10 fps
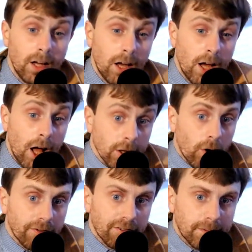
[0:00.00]
Hello,
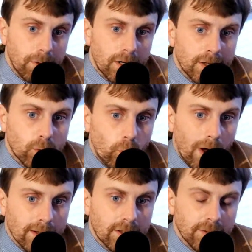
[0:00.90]
everybody, and
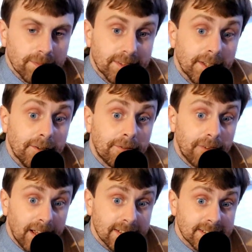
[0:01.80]
welcome to the
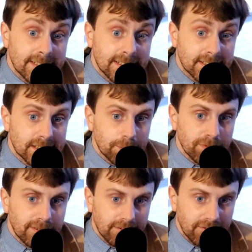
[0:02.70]
Fancy Sip
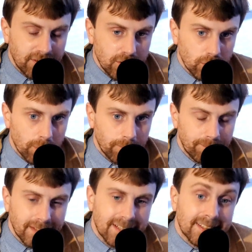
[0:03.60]
Review.
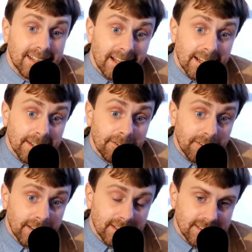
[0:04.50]
Today on the
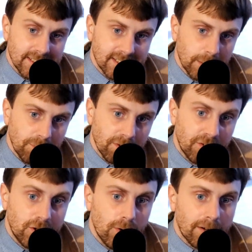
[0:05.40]
Fancy Sip
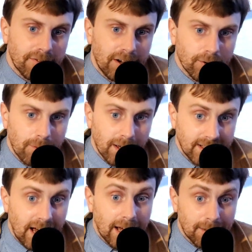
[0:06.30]
Review, I found my
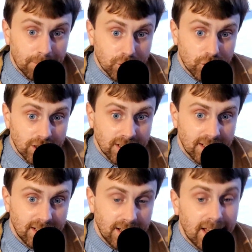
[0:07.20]
time machine
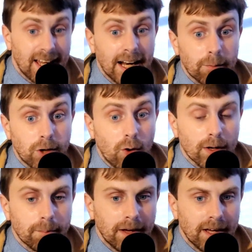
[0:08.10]
and I'm
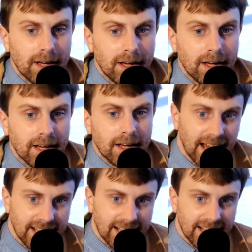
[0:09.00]
going back to the
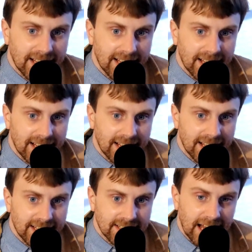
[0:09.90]

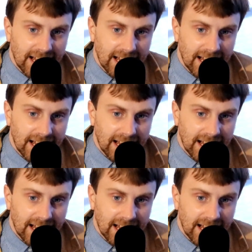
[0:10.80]
1990s.